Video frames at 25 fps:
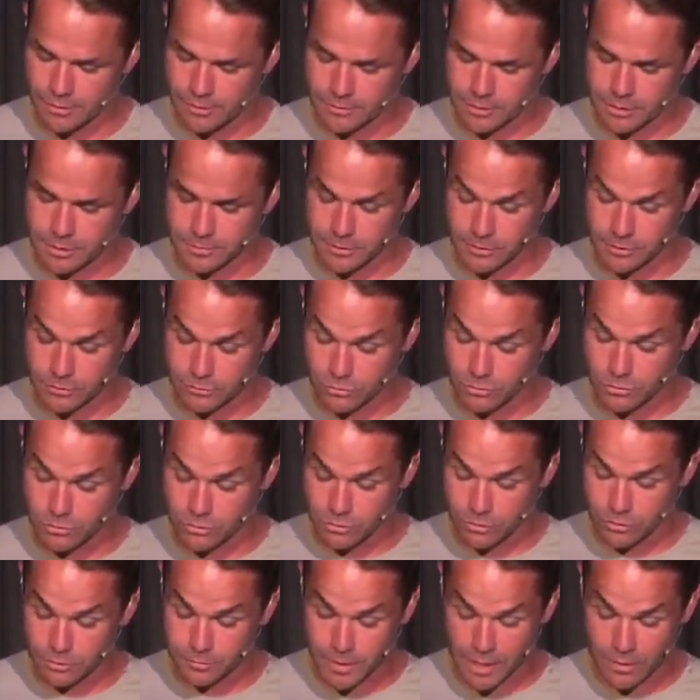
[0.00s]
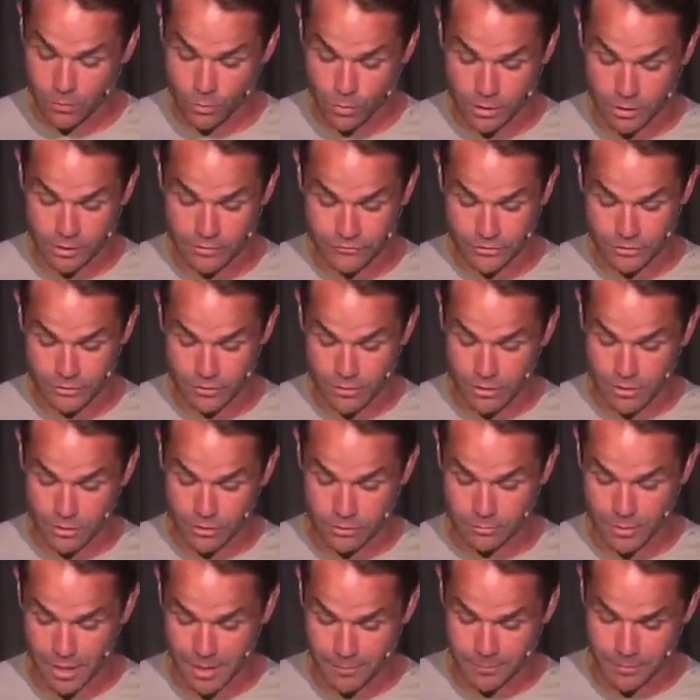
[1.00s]
To be ruled by one of your
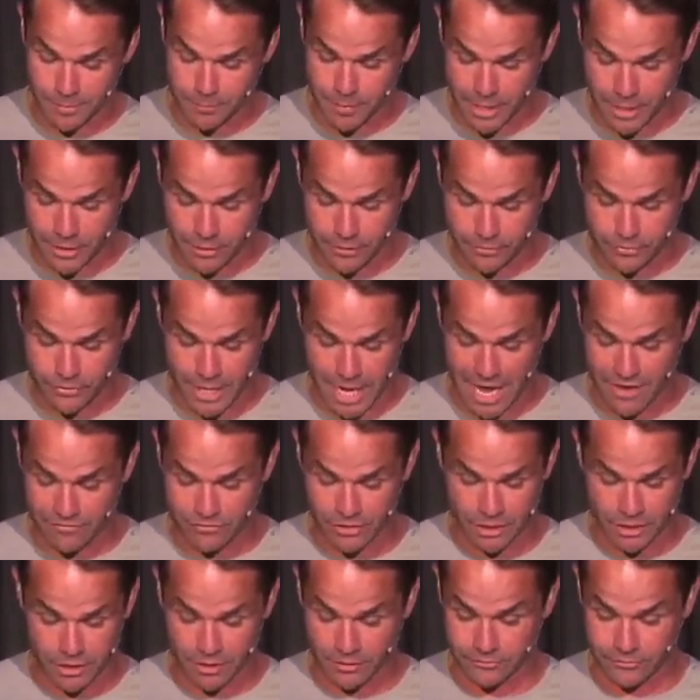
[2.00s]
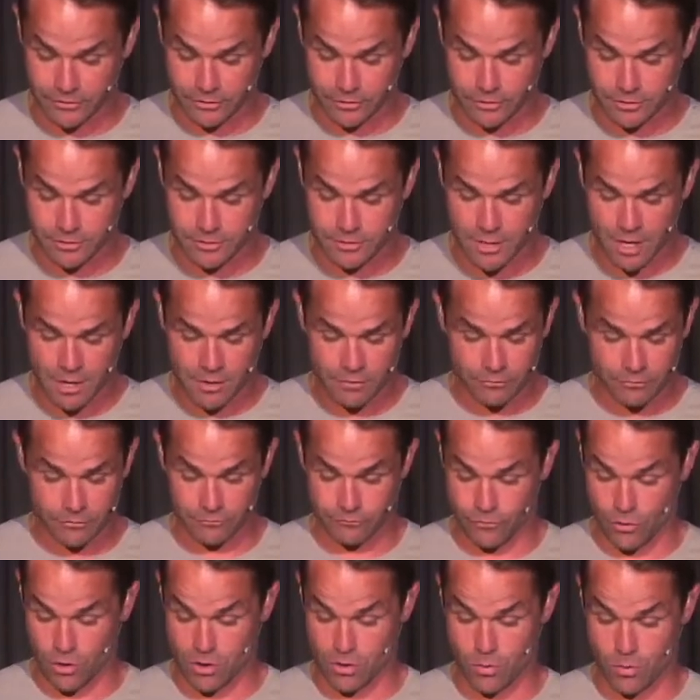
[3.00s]
own might be better than having governors from
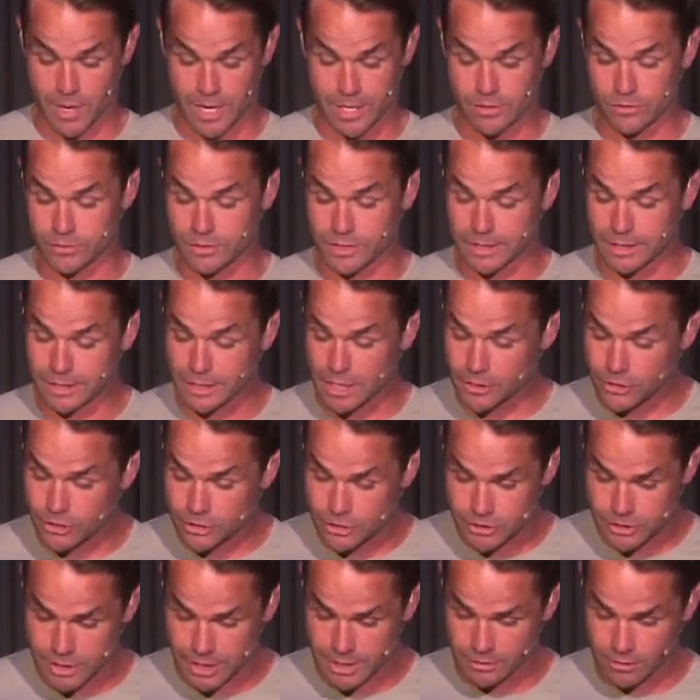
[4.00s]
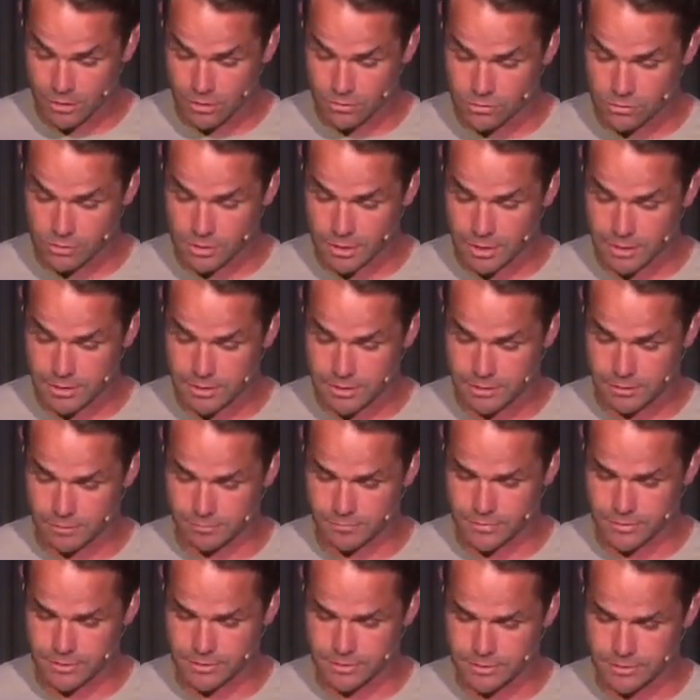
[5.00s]
far away who didn't understand local
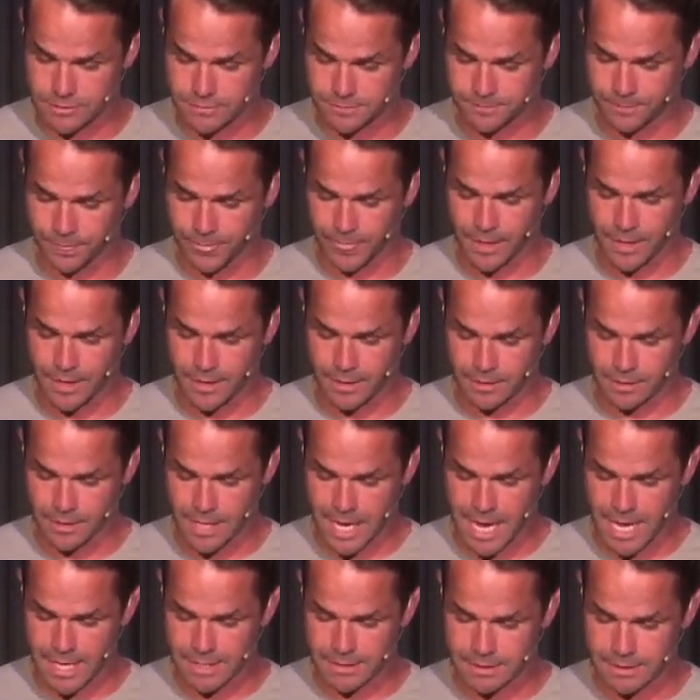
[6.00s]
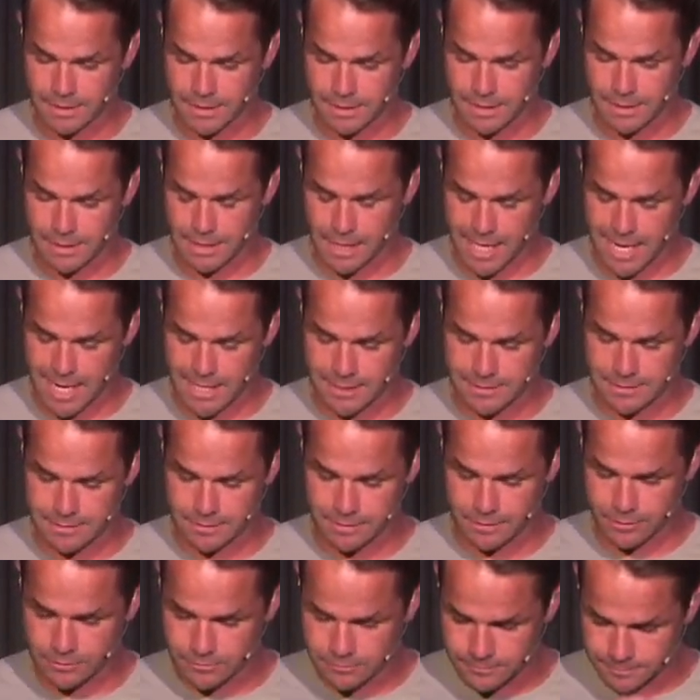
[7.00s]
customs. That didn't last,
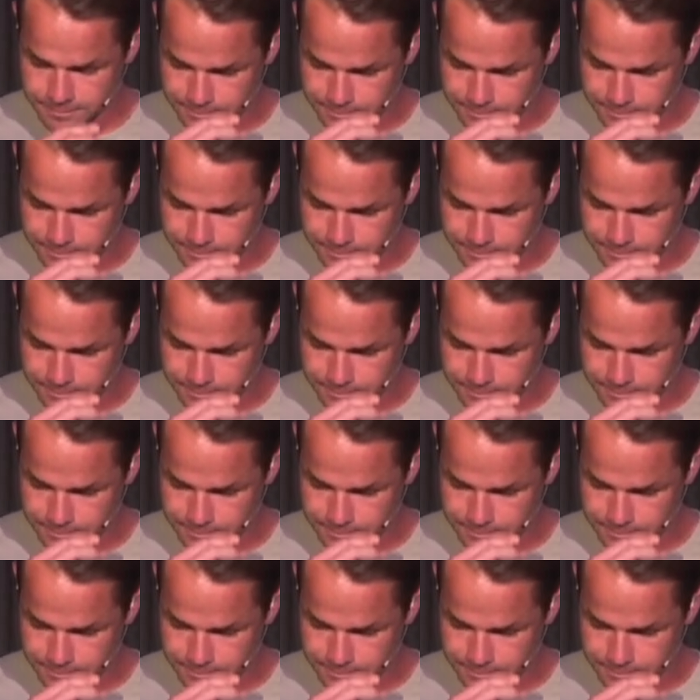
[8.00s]
though.